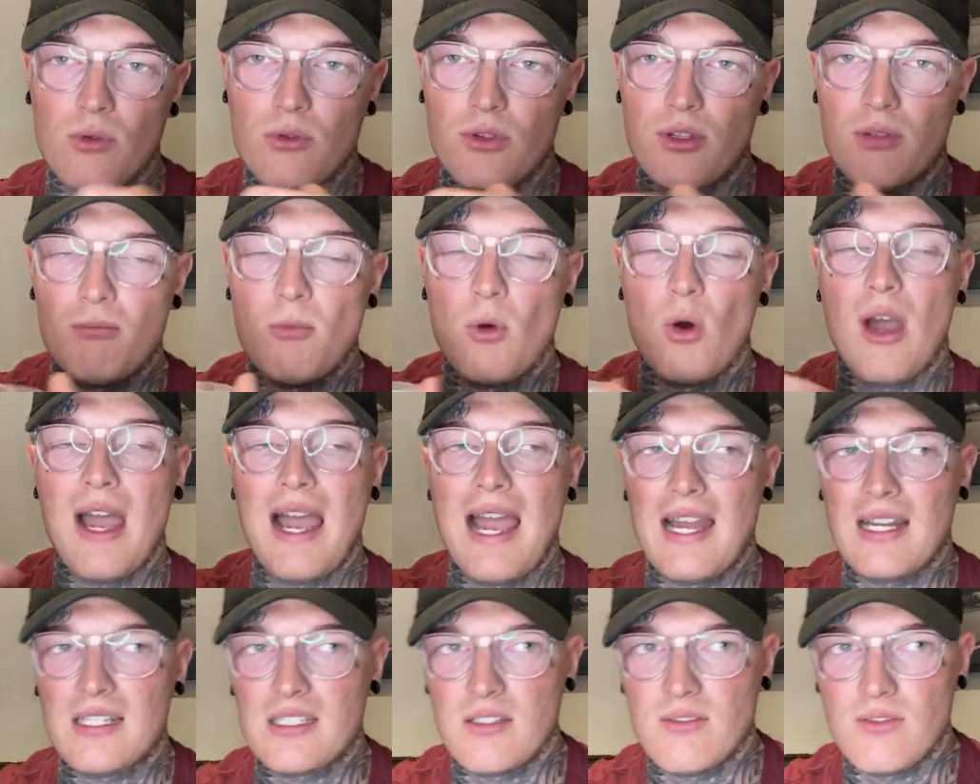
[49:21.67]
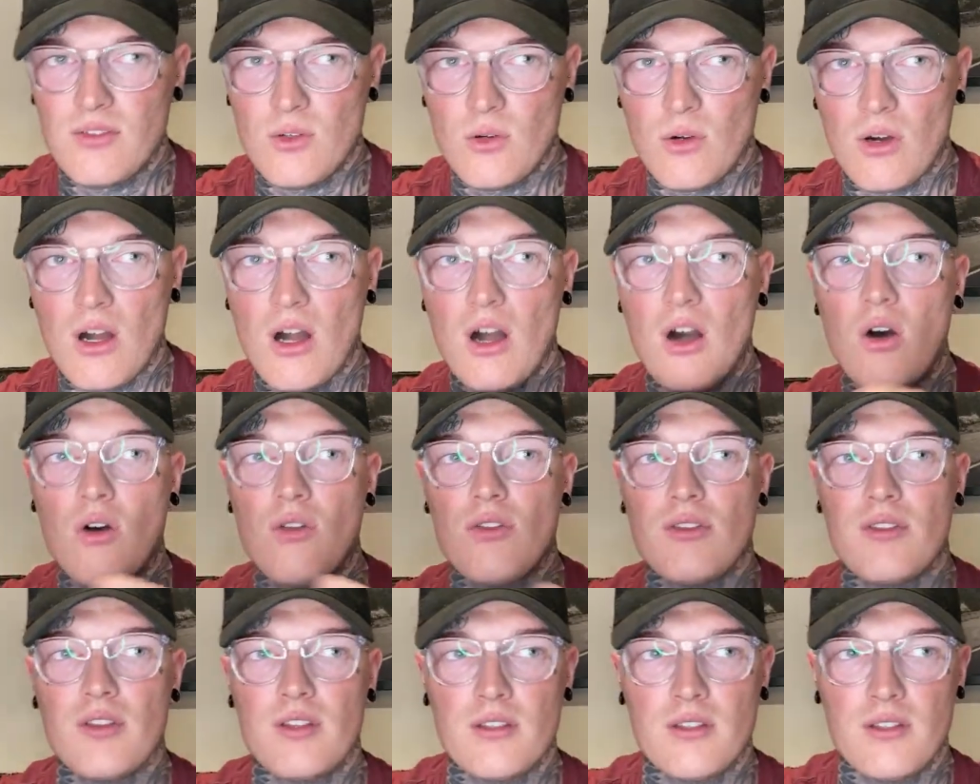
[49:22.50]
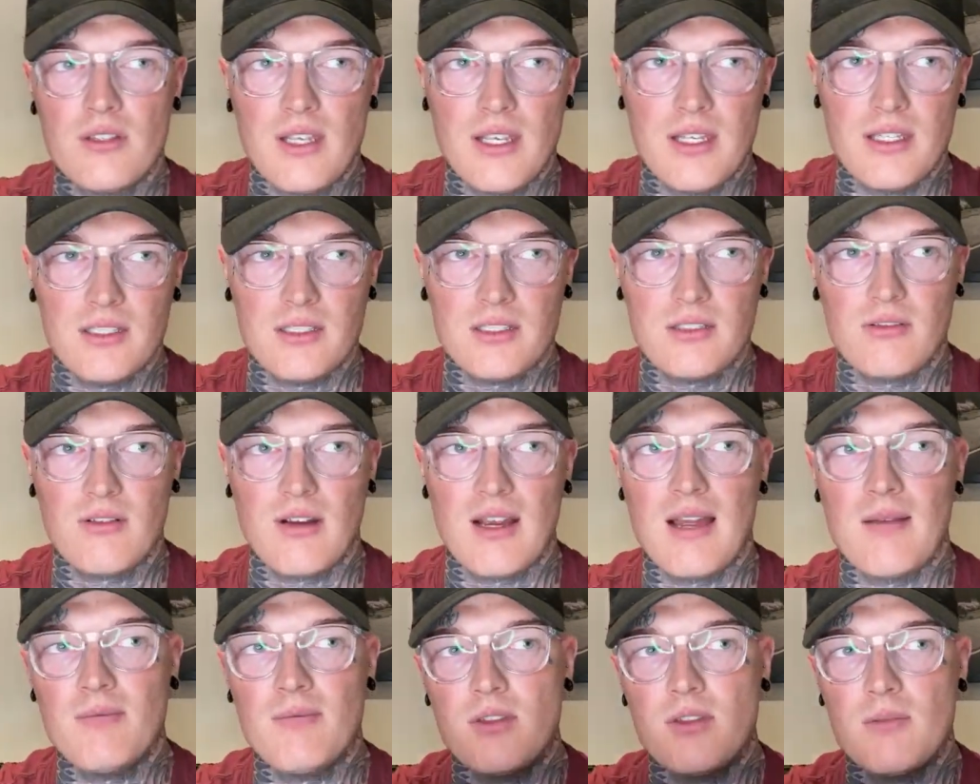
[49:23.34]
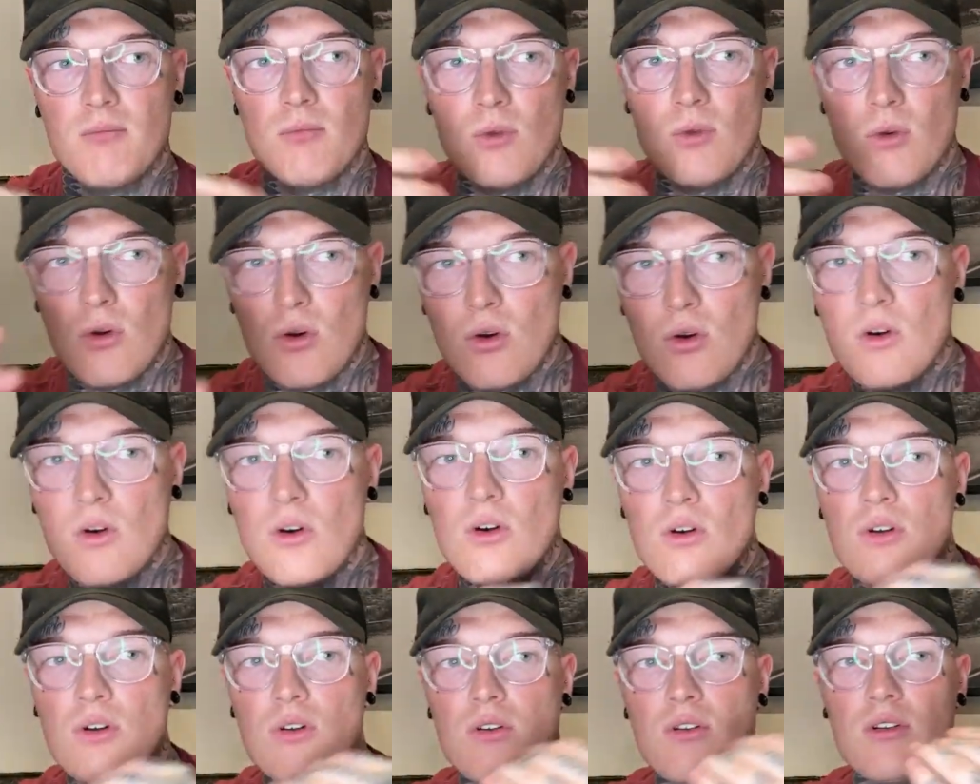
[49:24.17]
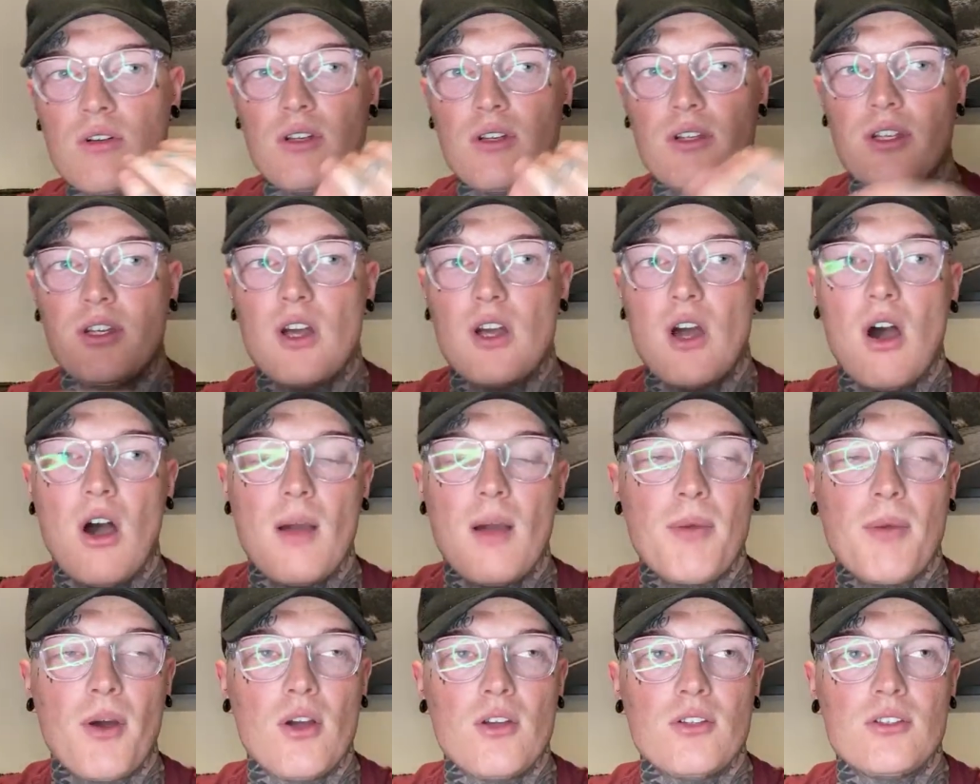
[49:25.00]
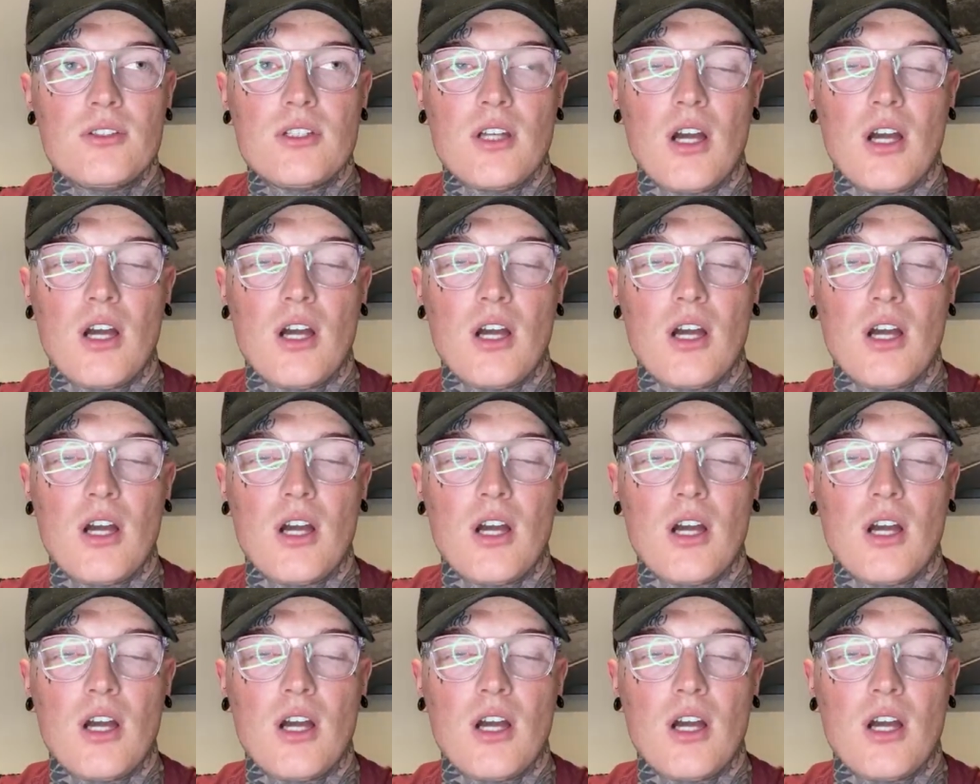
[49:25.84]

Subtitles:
The more active you are on Instagram, the more I post.